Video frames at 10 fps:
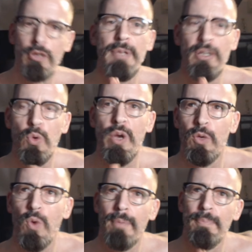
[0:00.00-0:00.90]
to be a
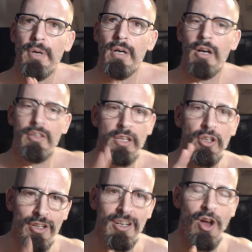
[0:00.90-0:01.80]
quick one, but I think you're
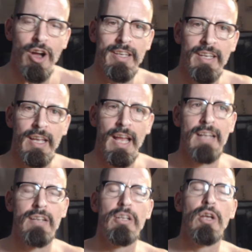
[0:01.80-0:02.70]
going to like it.
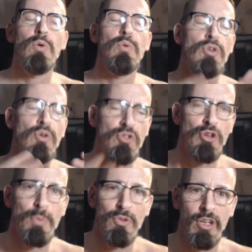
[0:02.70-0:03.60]
And I know
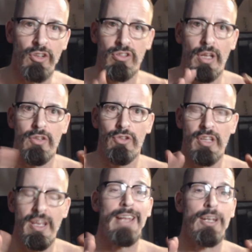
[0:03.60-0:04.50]
YouTubers say stay to
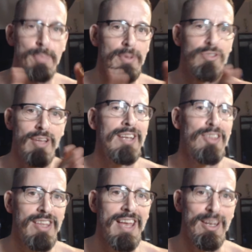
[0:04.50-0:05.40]
the end, but stay to
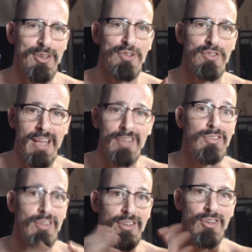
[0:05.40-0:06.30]
the end because that's
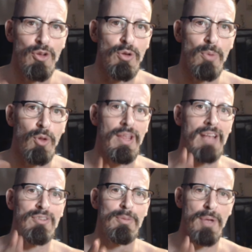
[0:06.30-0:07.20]
the denouement.
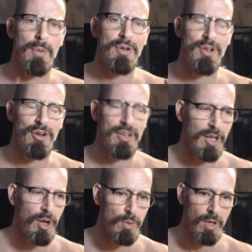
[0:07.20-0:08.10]
That's the bit where you're going to
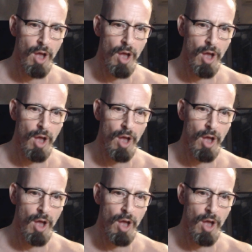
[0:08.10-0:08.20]
go,